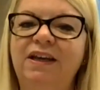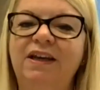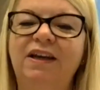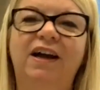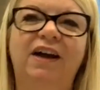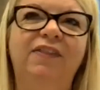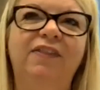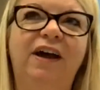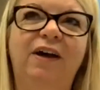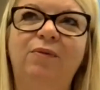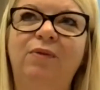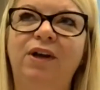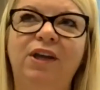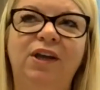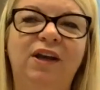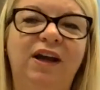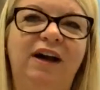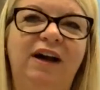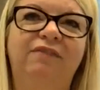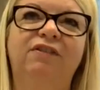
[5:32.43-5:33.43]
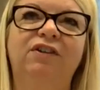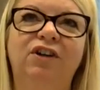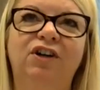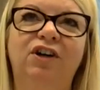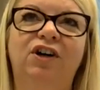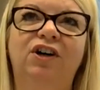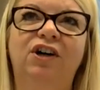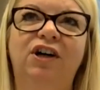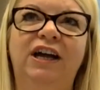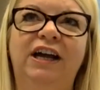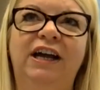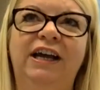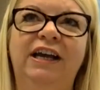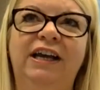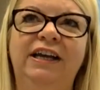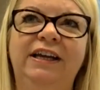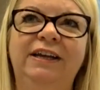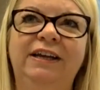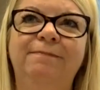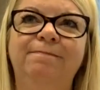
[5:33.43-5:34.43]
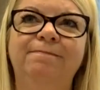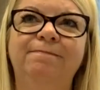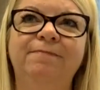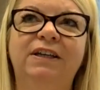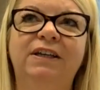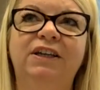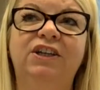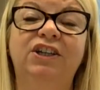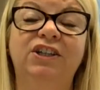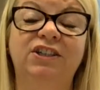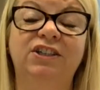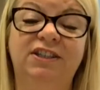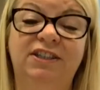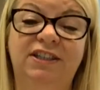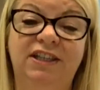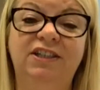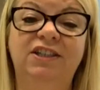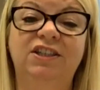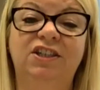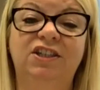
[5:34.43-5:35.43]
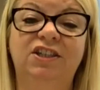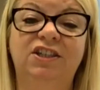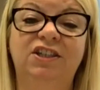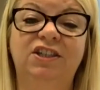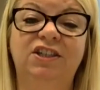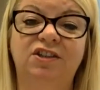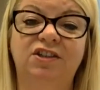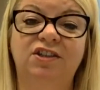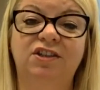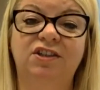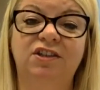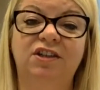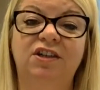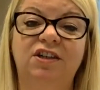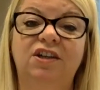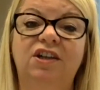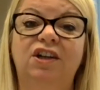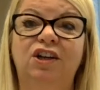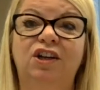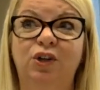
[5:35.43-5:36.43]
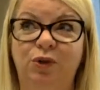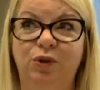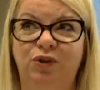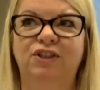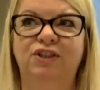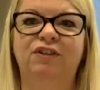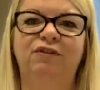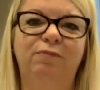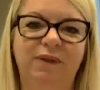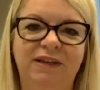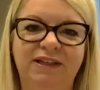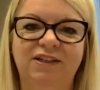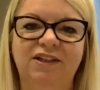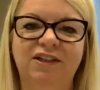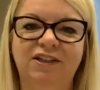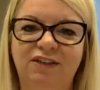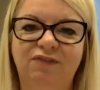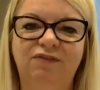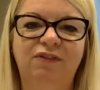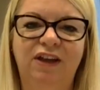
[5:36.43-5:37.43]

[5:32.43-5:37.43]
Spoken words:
And that way you haven't got a consistent lucrative business.